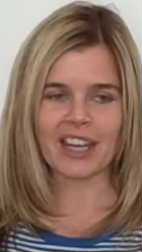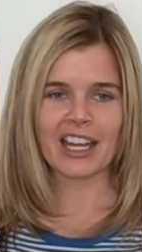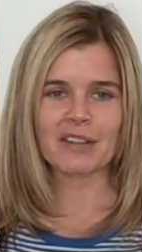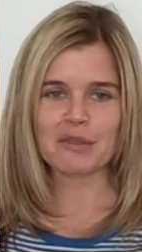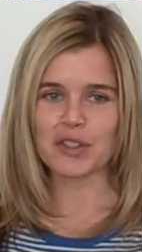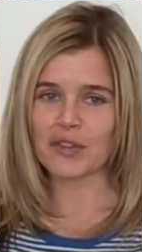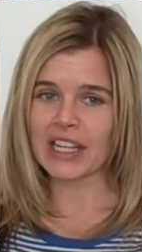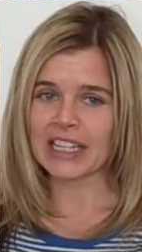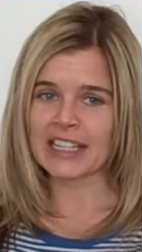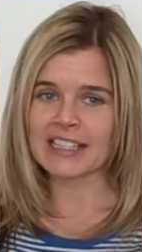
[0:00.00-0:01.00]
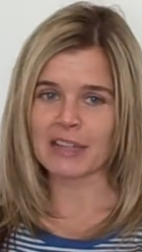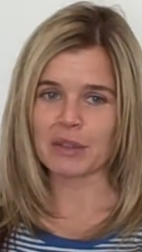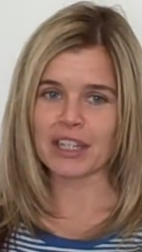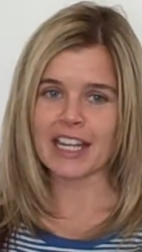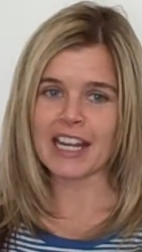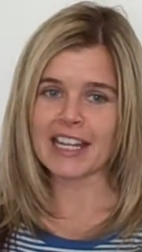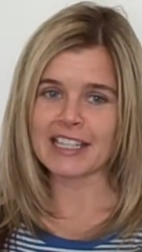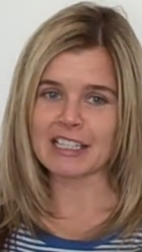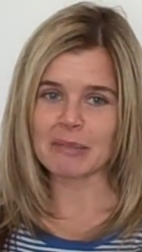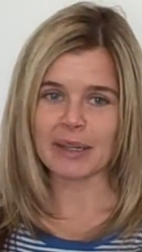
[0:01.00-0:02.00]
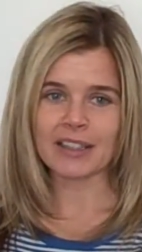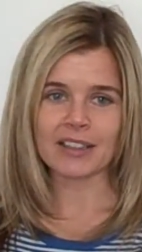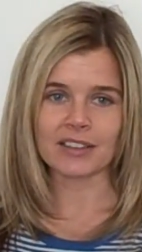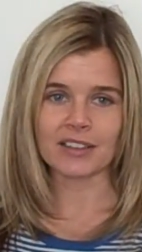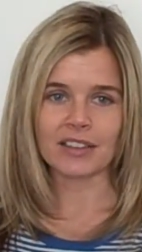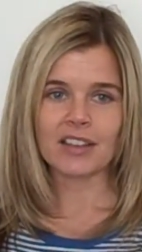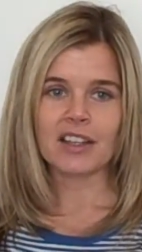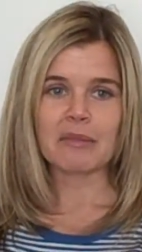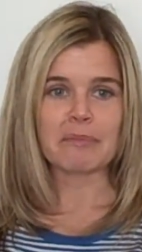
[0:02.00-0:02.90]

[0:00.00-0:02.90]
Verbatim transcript: and it's really nice that when you're then heading to Michael, yeah.